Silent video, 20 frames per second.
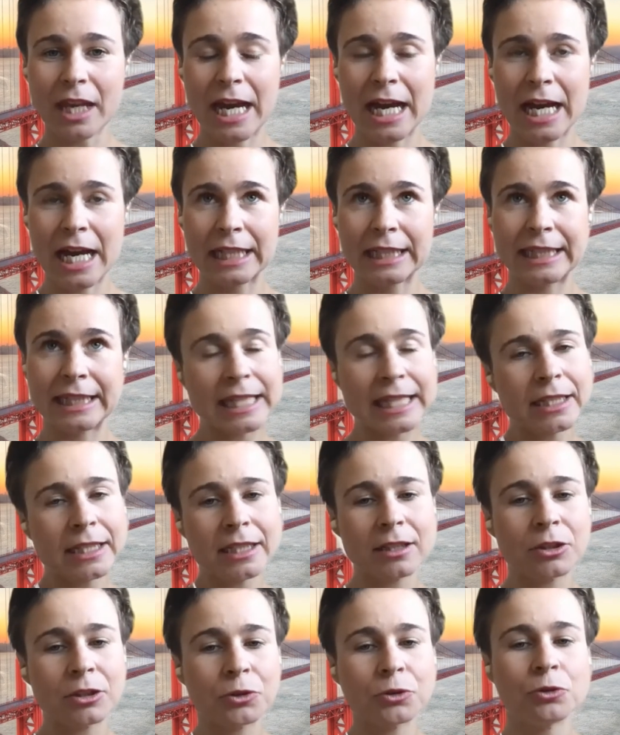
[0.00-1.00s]
they
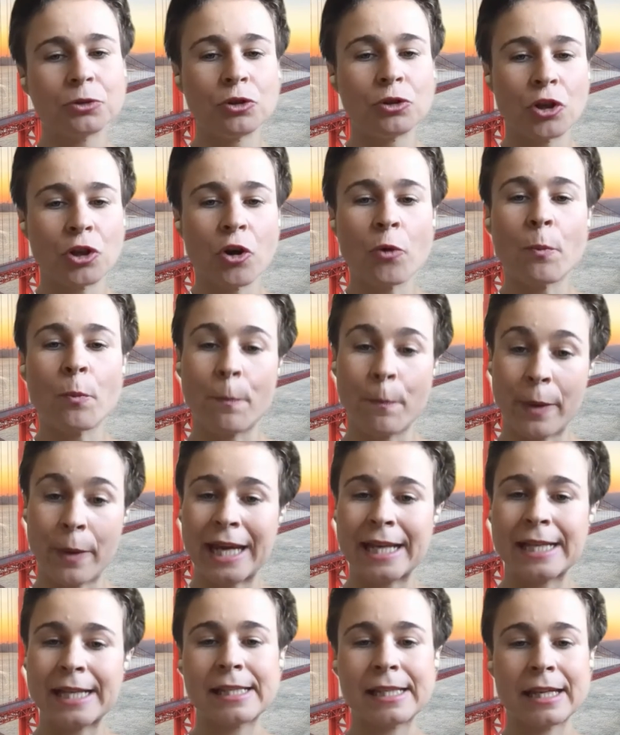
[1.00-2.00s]
need to know
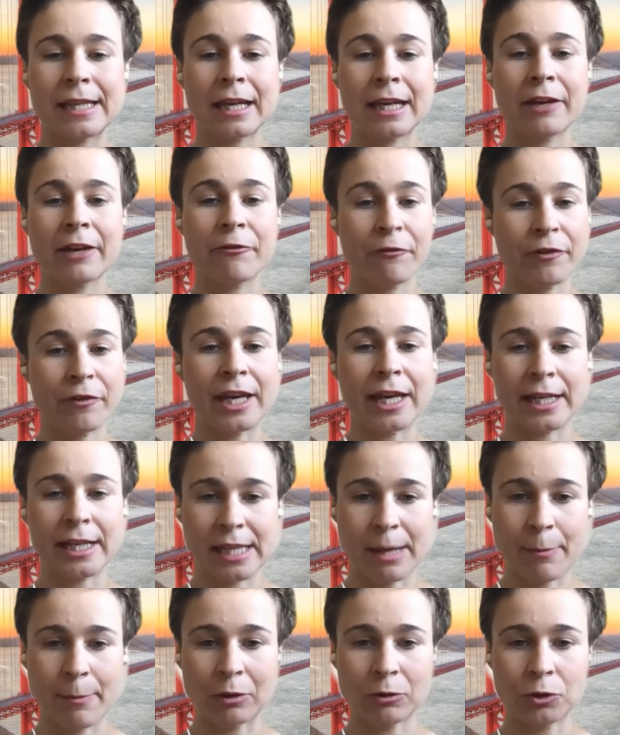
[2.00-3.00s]
basic things
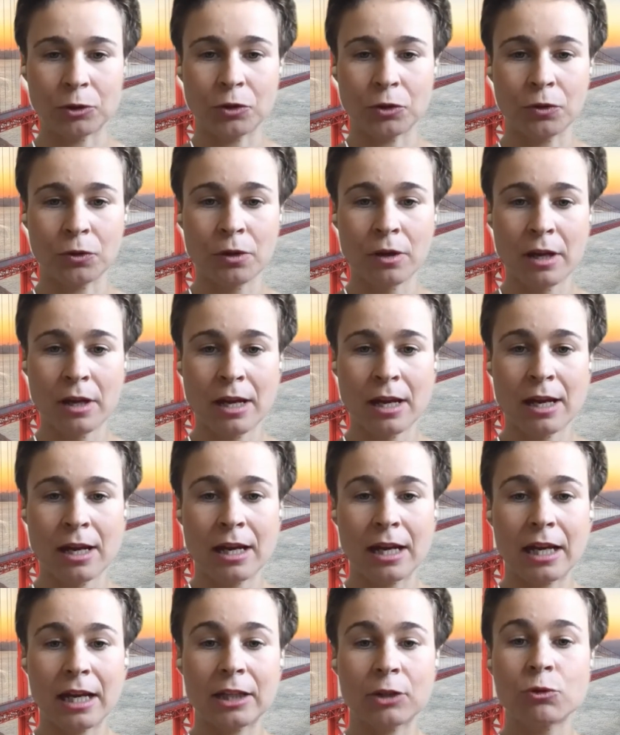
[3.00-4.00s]
about you
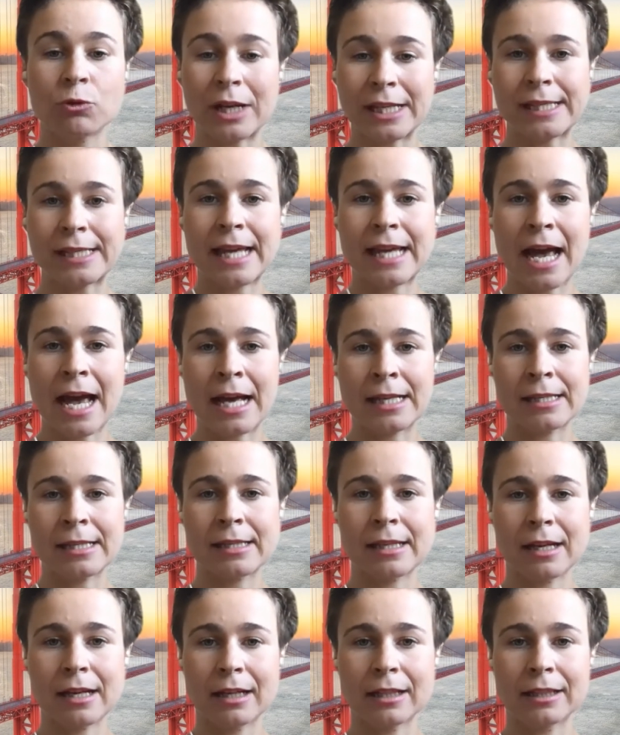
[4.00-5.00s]
to
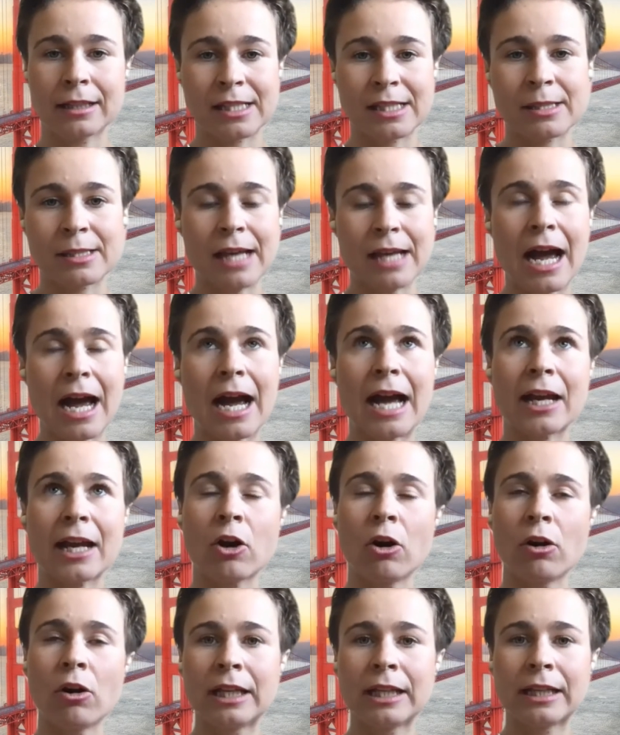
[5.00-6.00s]
assess this. I
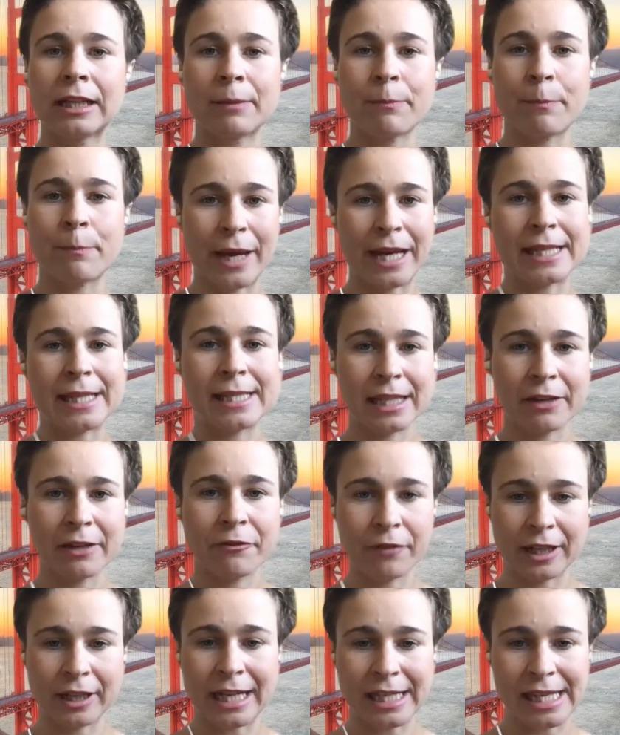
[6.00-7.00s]
call it basic
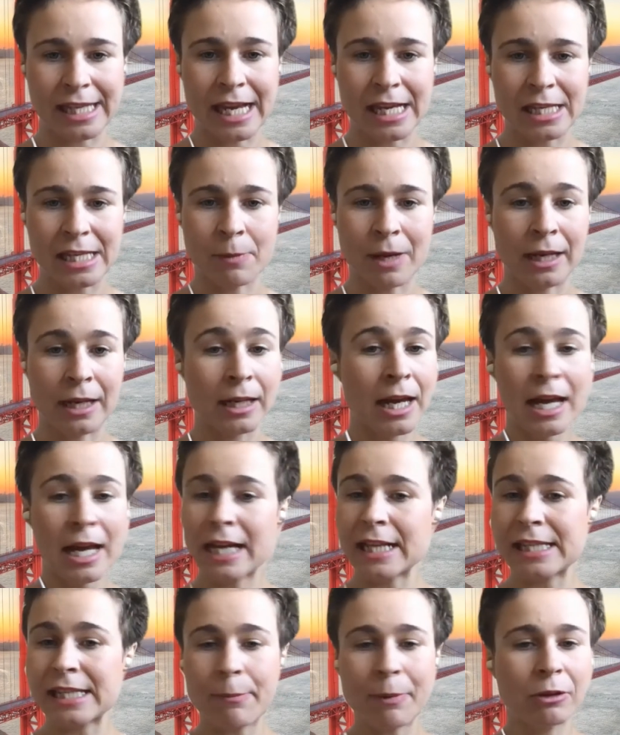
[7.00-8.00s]
fit assessment.
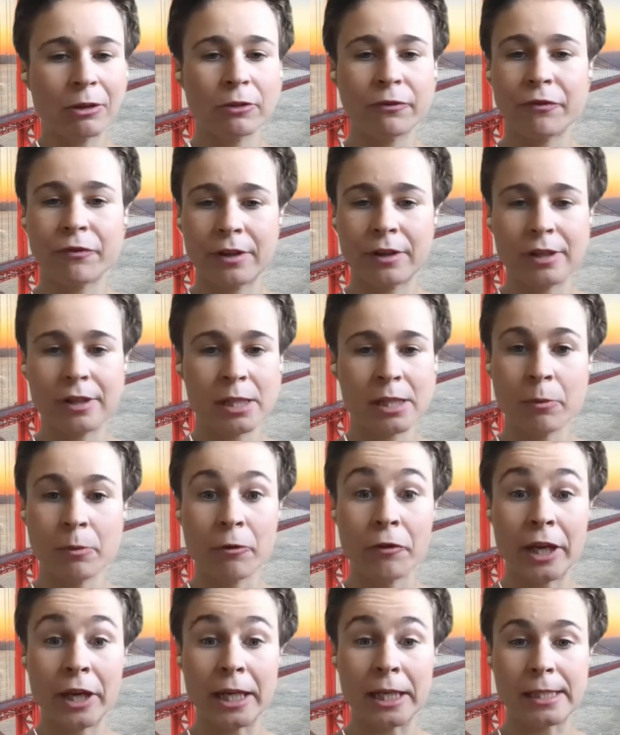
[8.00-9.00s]
It's about very simple
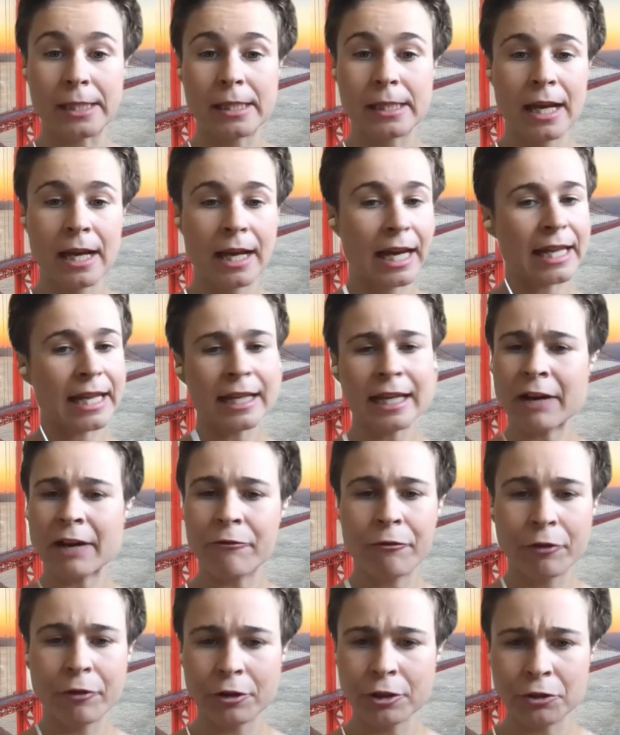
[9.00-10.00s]
things. Can they
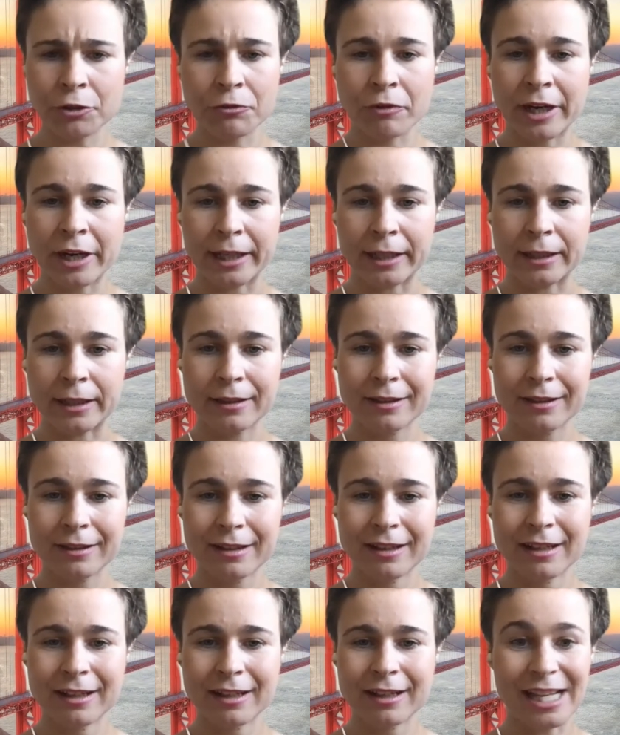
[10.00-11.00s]
afford your rate?
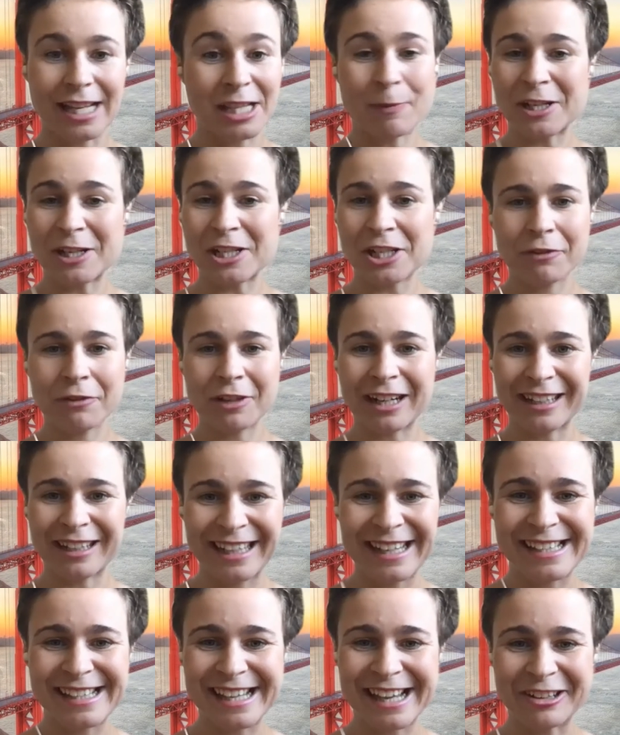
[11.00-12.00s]
Especially if
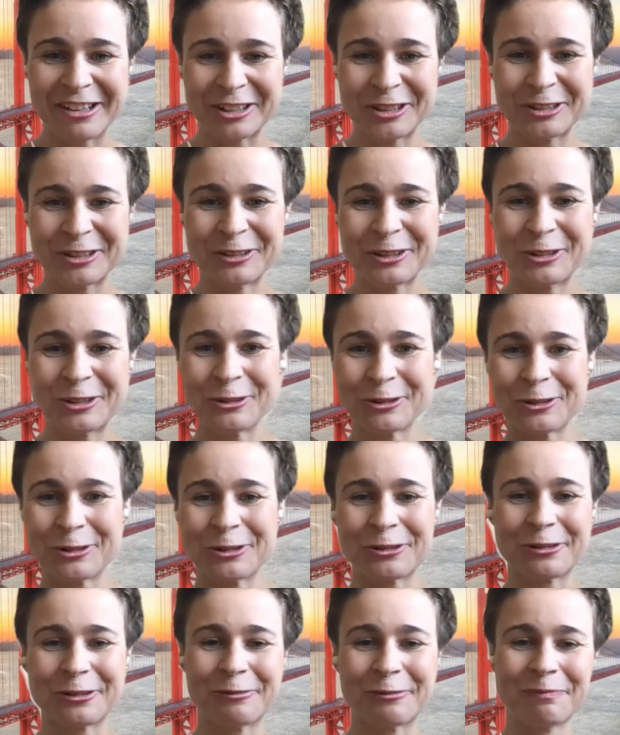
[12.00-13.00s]
you're ESL, you tutor